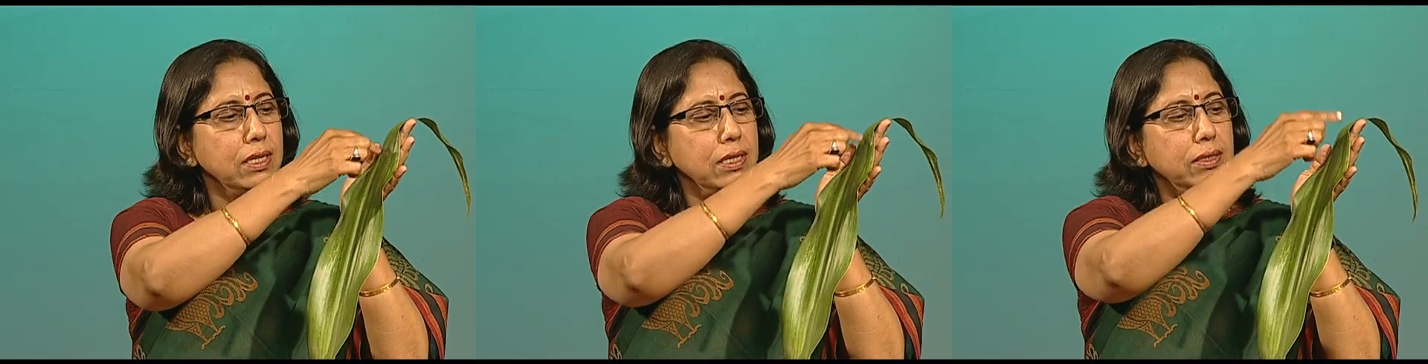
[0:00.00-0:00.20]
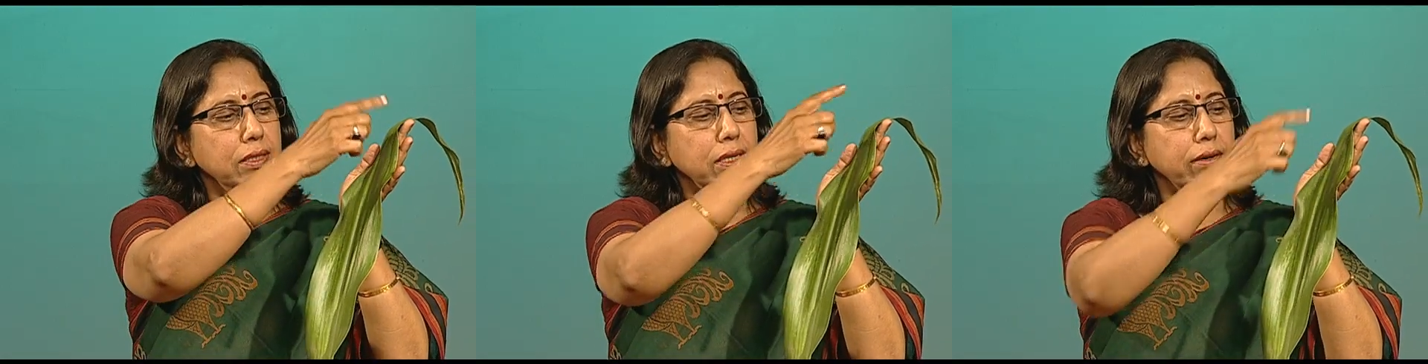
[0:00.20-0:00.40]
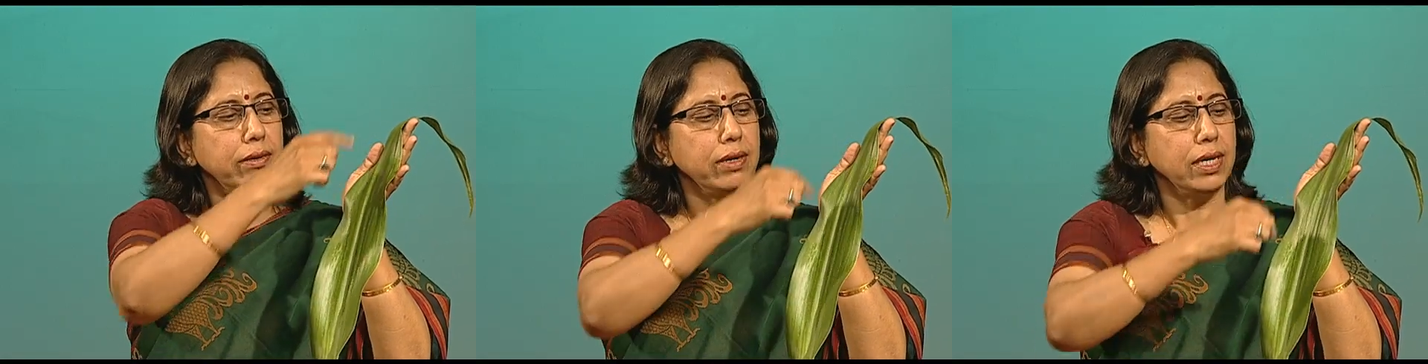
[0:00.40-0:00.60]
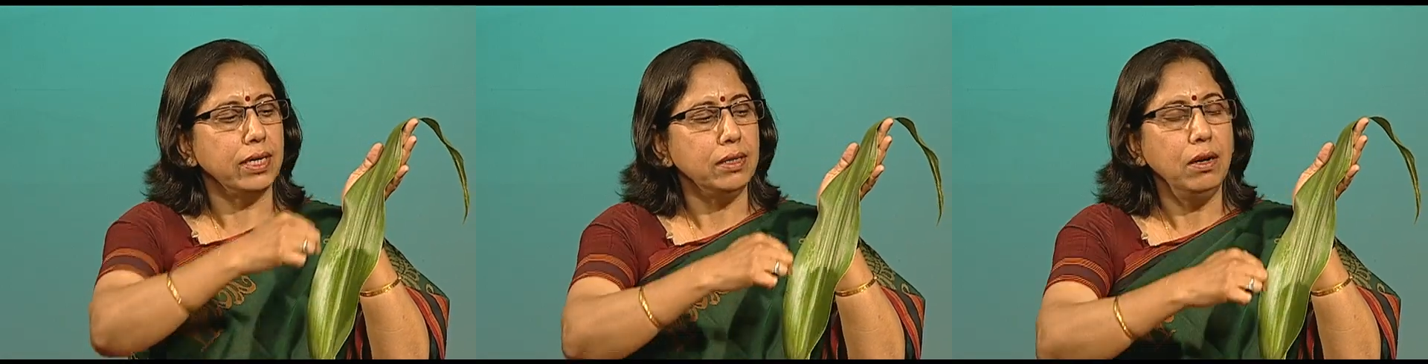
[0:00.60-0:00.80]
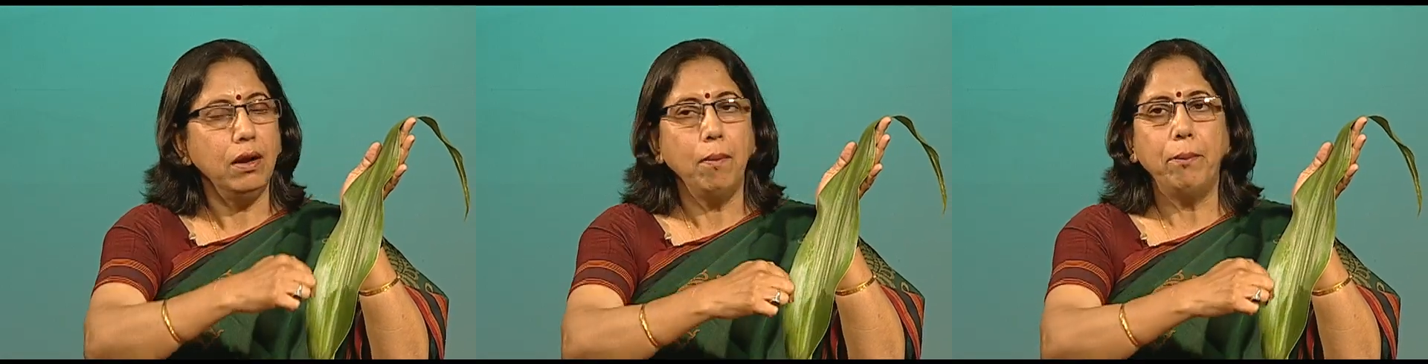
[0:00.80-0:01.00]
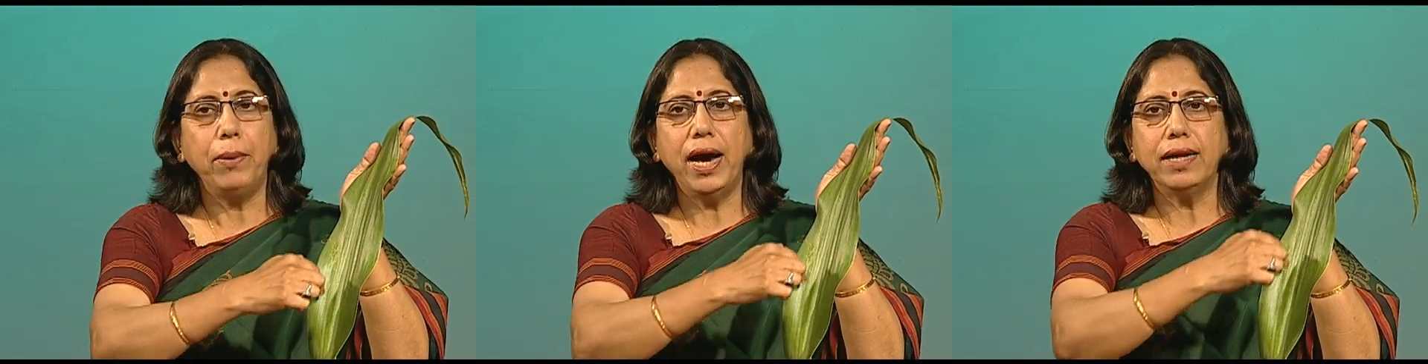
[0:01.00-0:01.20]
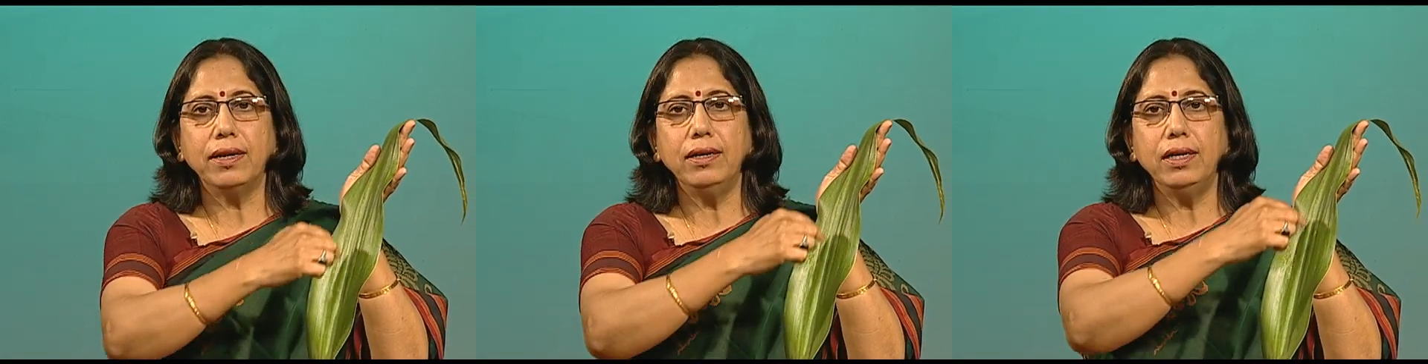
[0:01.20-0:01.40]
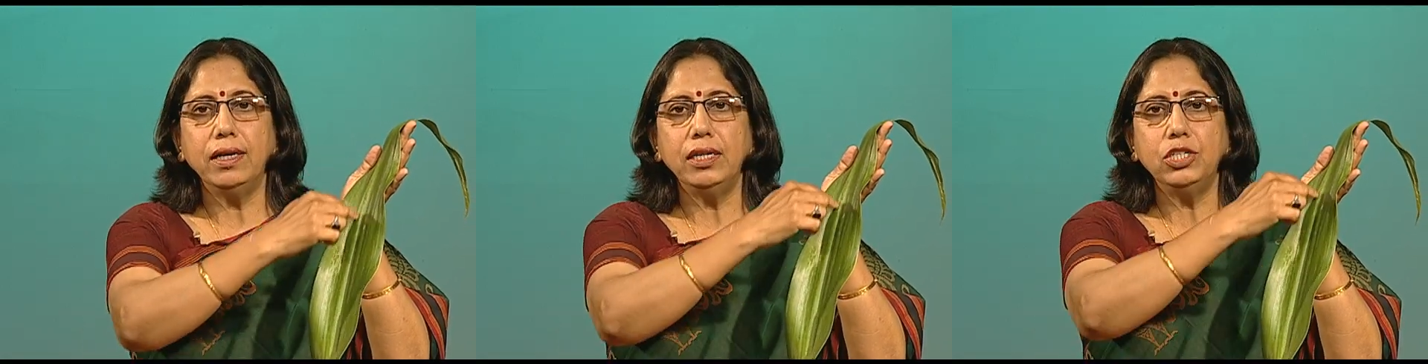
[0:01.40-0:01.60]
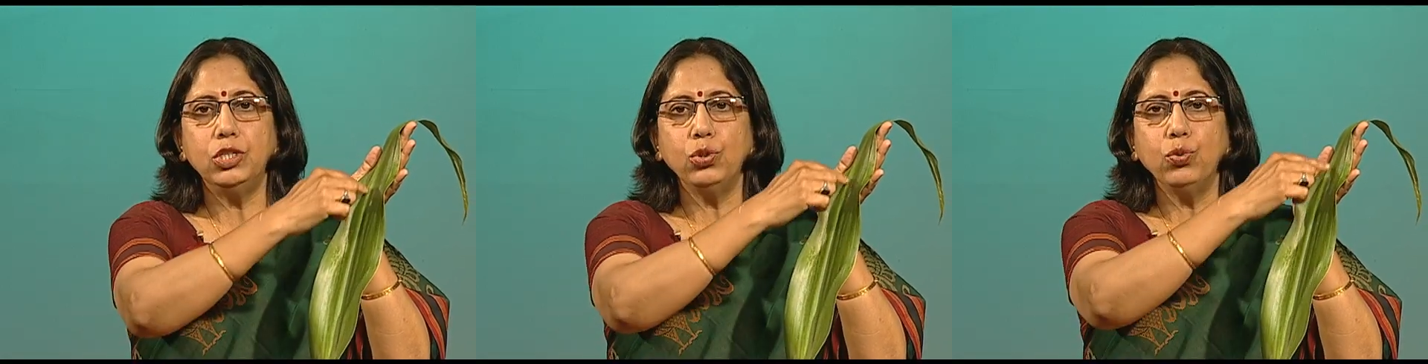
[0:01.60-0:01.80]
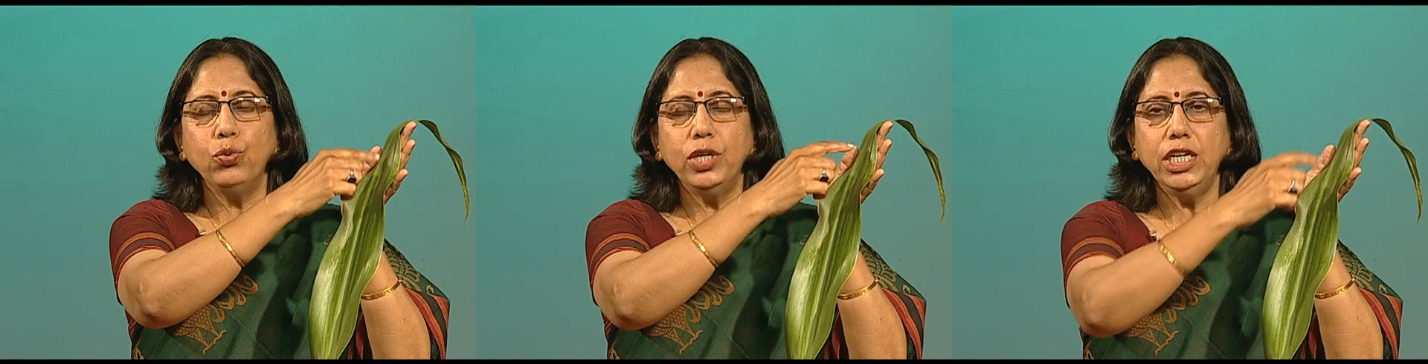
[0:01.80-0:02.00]
they run parallel
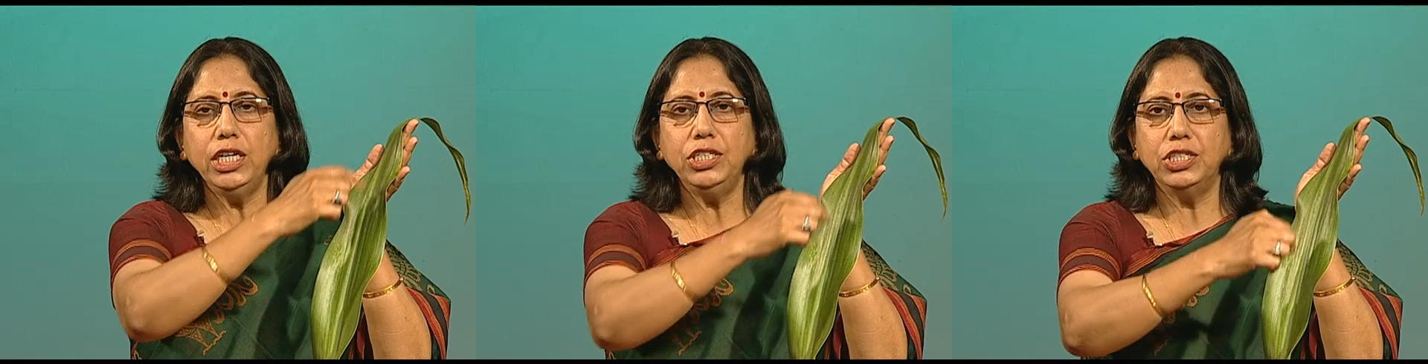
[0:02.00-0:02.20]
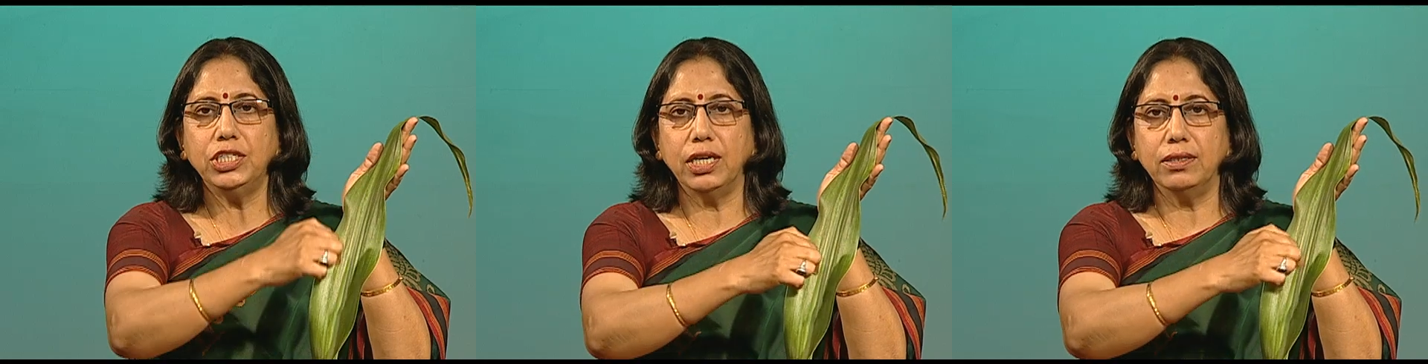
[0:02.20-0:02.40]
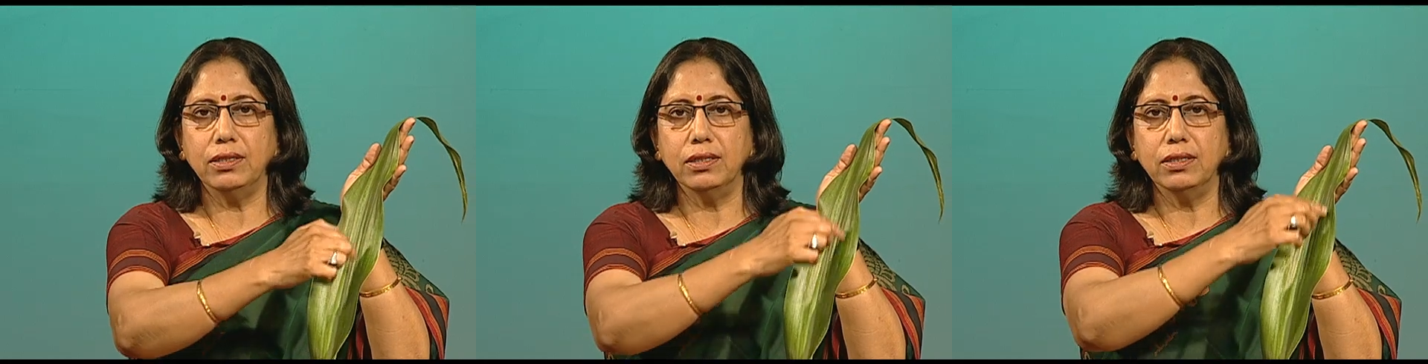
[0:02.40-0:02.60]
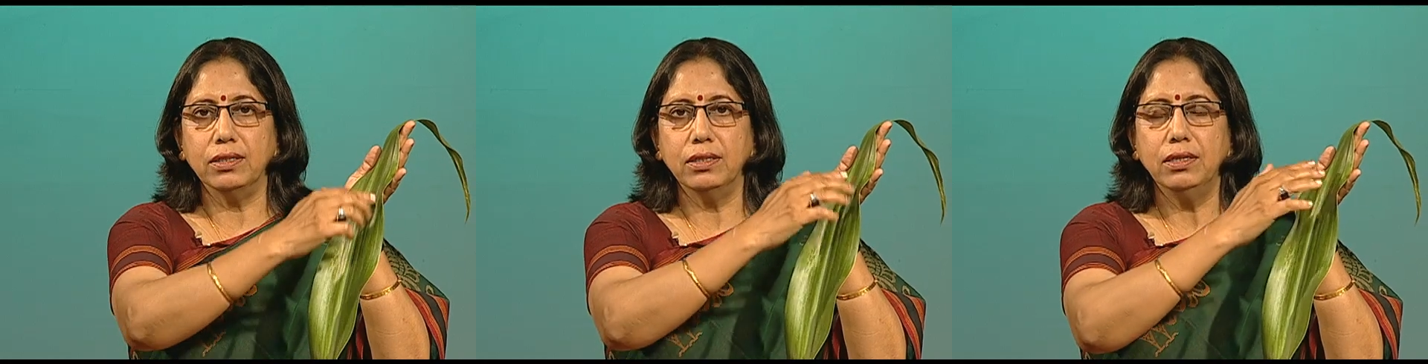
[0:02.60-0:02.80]
to each other.